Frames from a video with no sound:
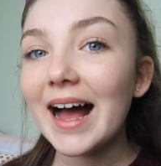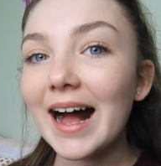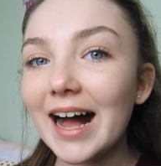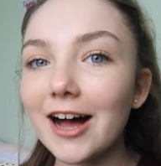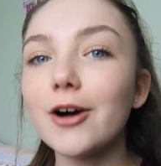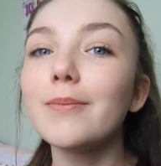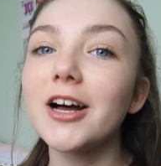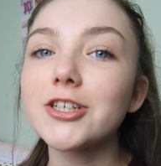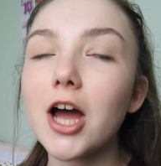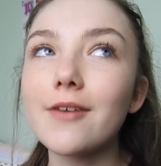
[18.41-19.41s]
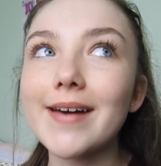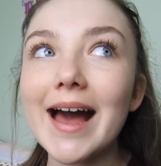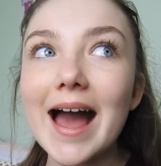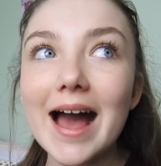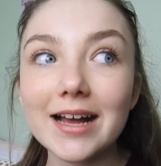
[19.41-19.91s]
how much I've
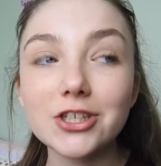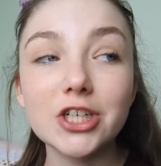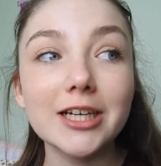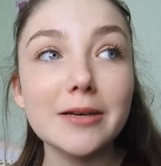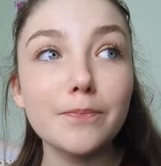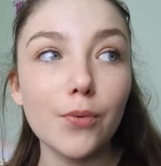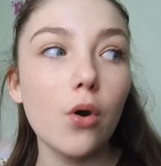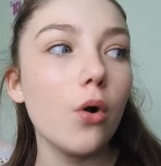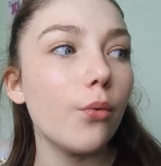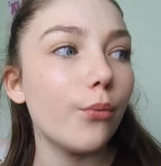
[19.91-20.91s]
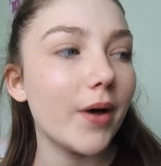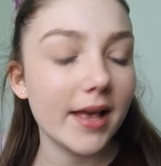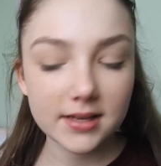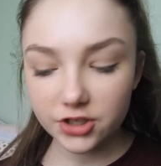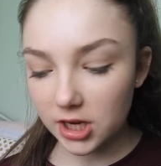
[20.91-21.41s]
actually bought,
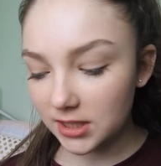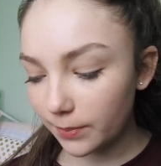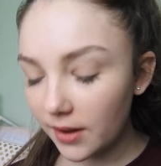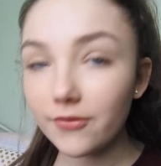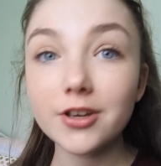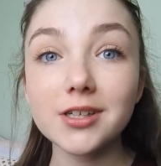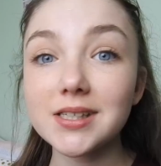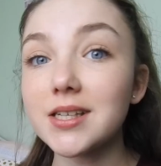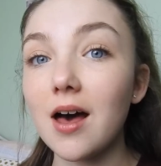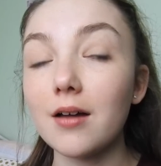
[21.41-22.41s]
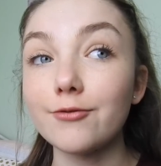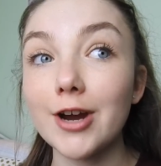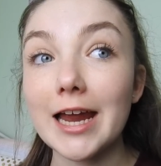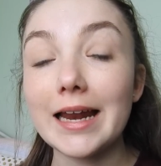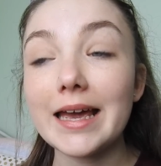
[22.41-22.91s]
which is a bit of a concern
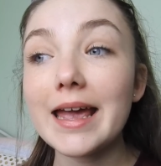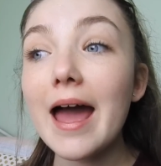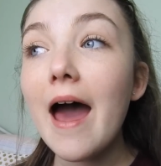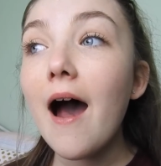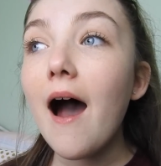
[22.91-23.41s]
really,